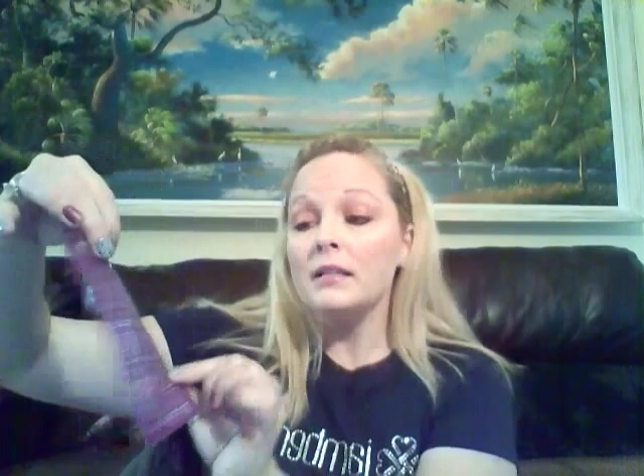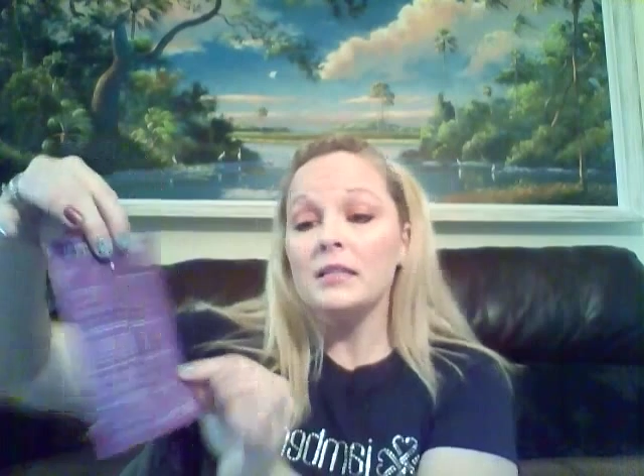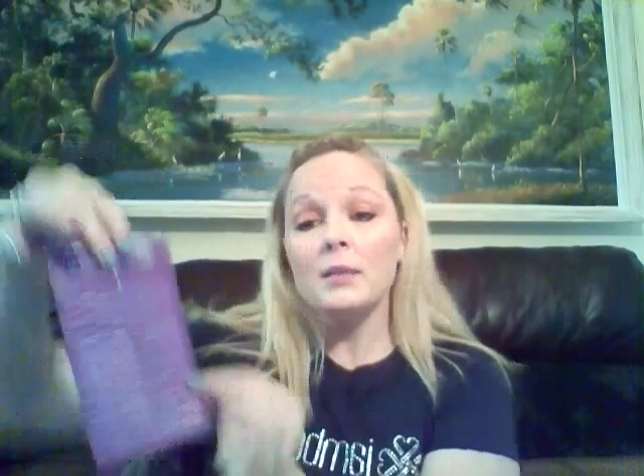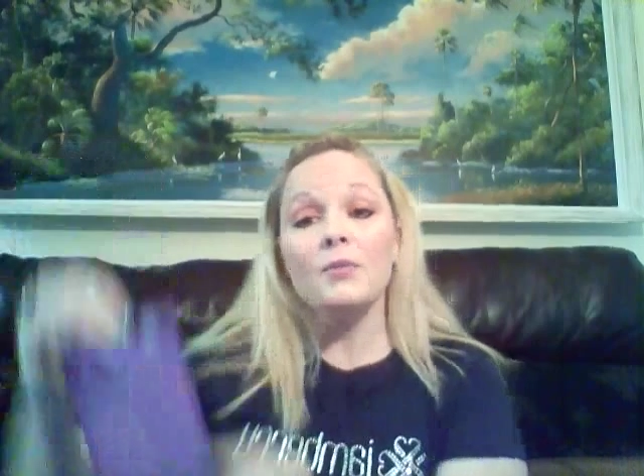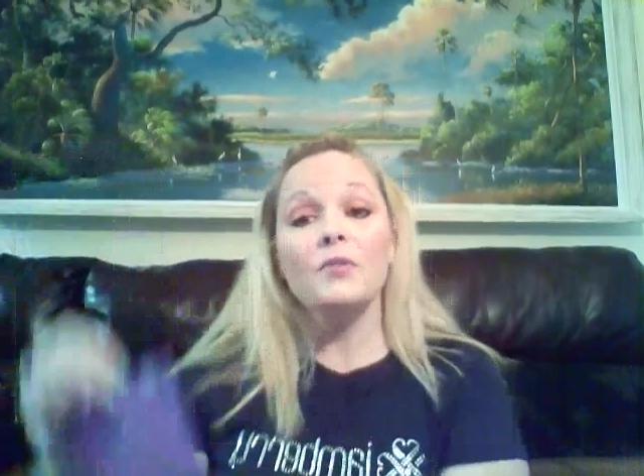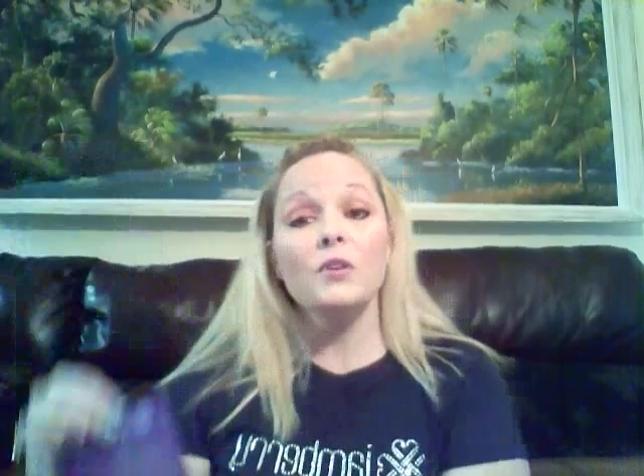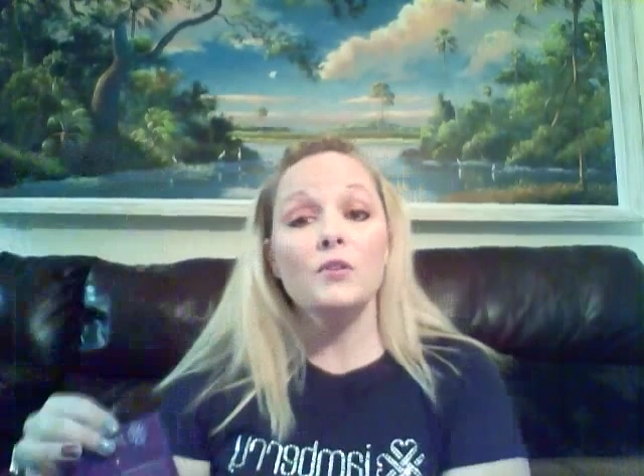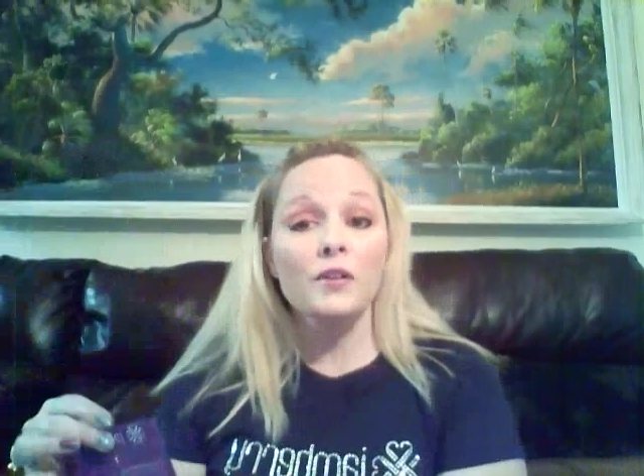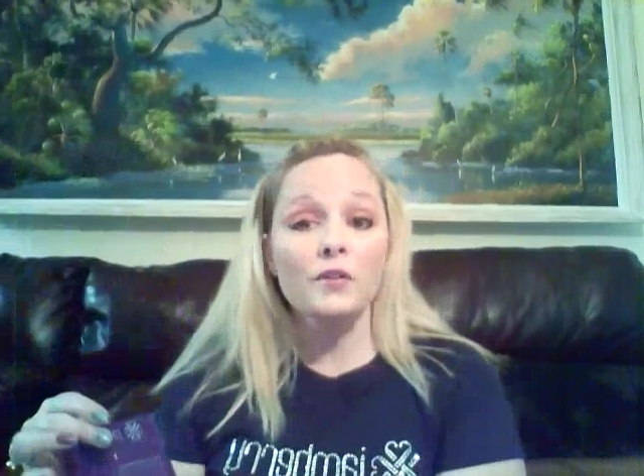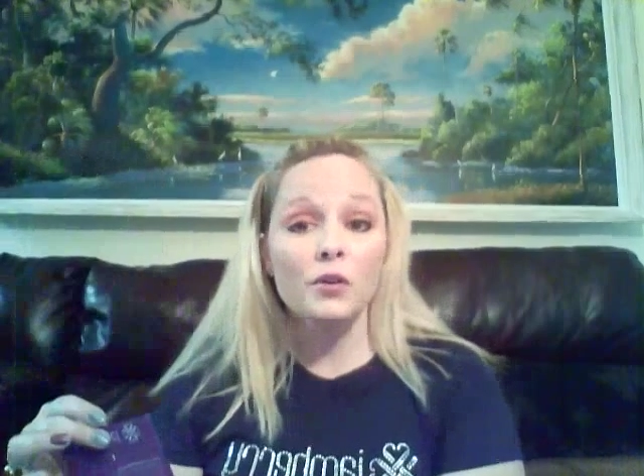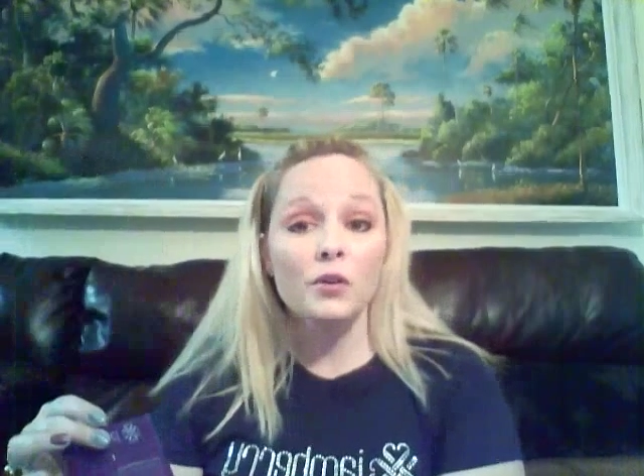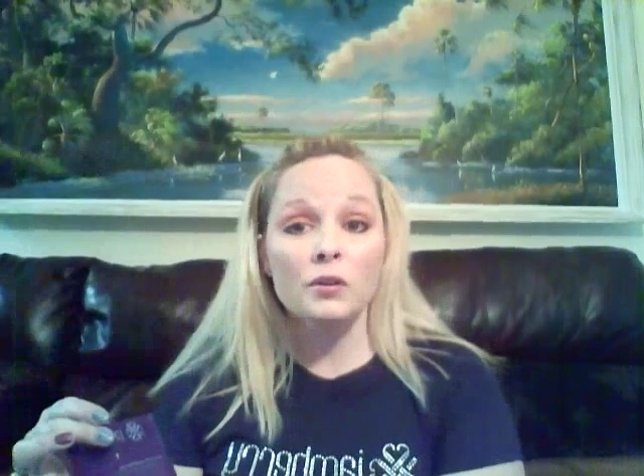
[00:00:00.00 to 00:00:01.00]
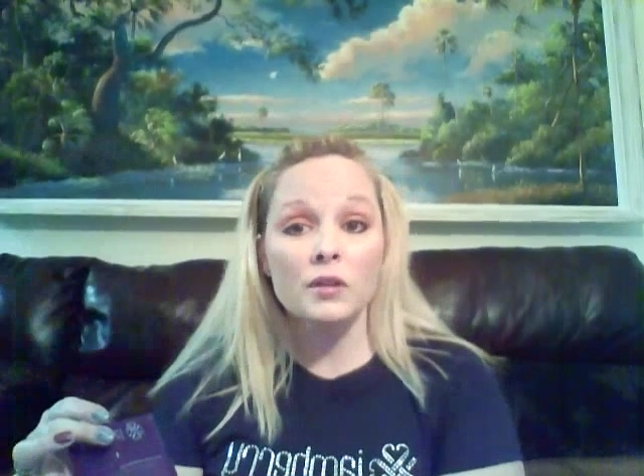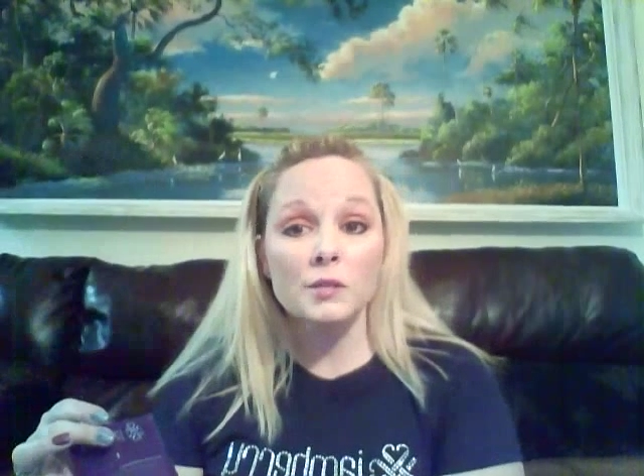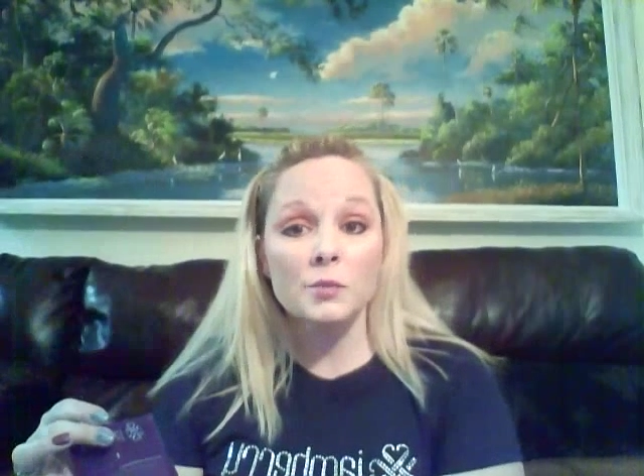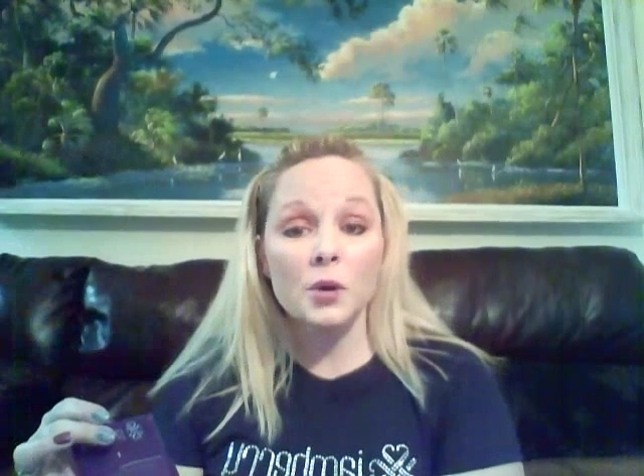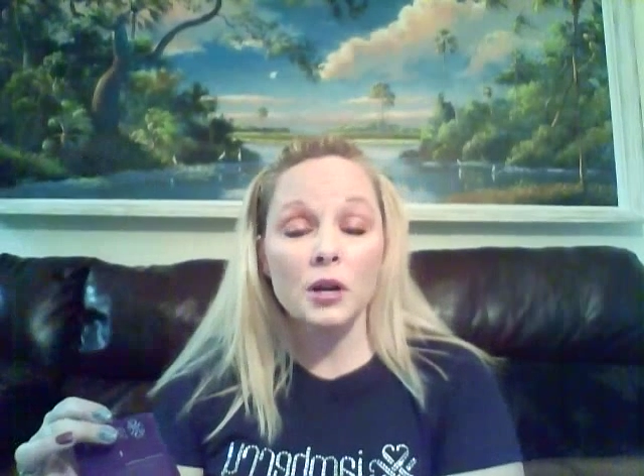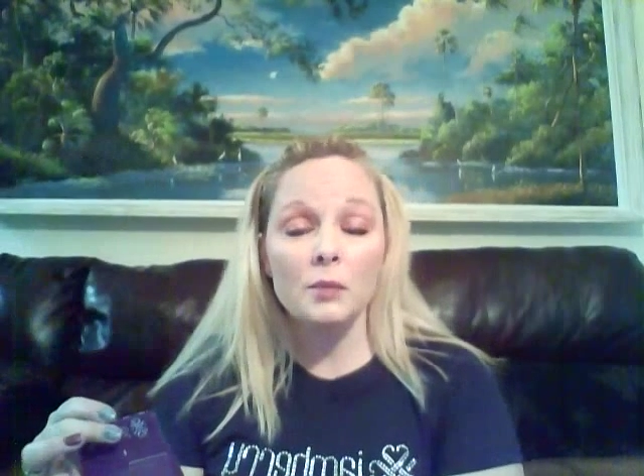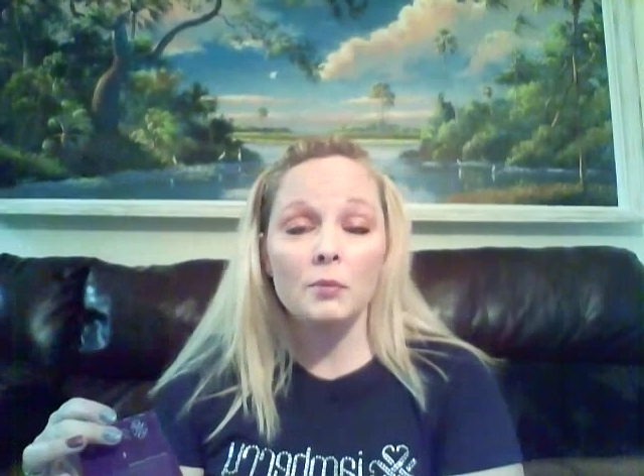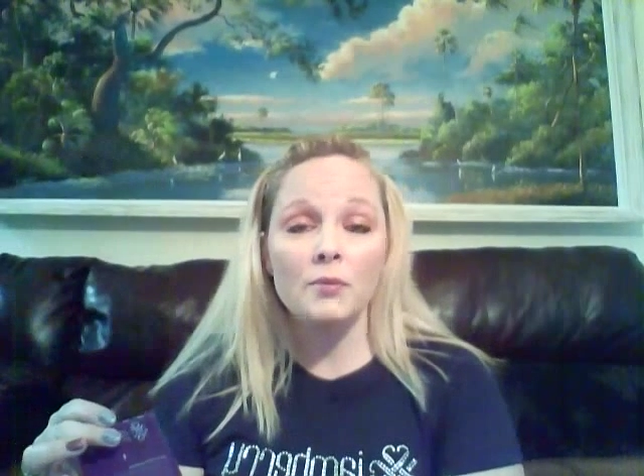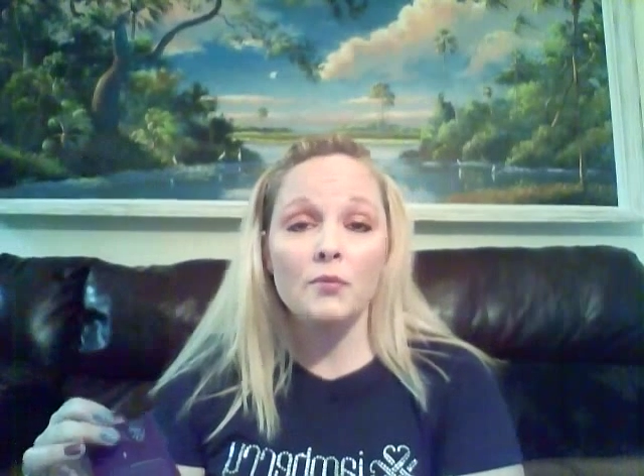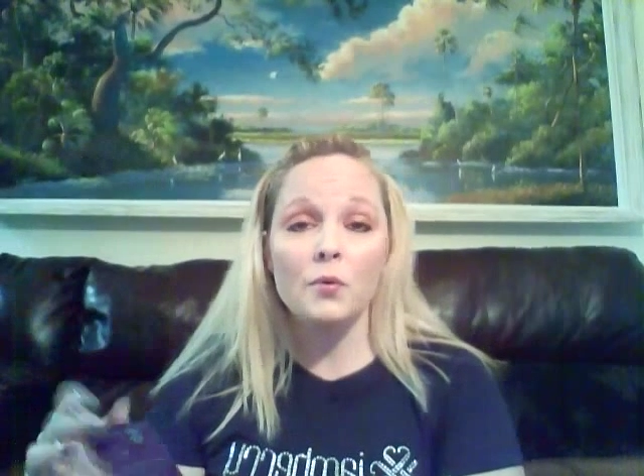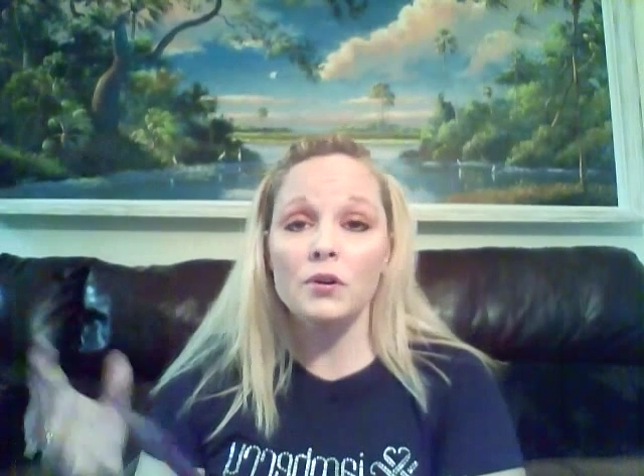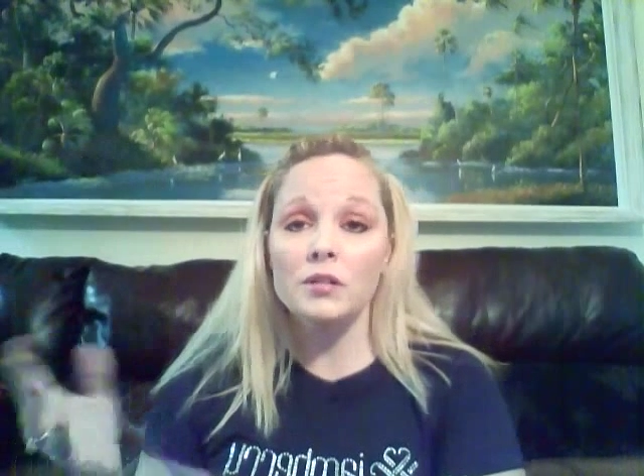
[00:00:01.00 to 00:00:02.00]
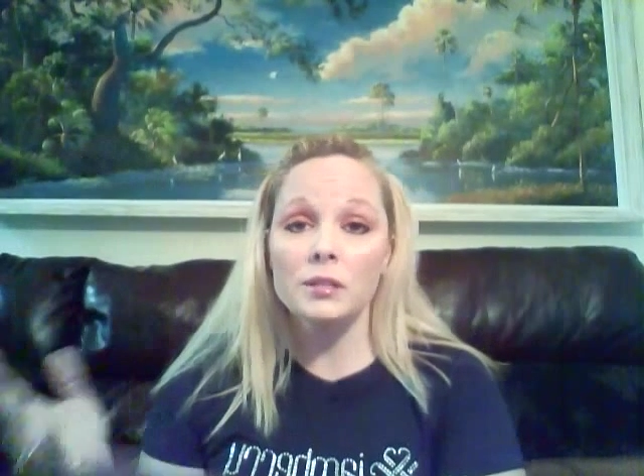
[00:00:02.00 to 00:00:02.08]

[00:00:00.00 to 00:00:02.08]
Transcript: Some of you have never heard of this product before.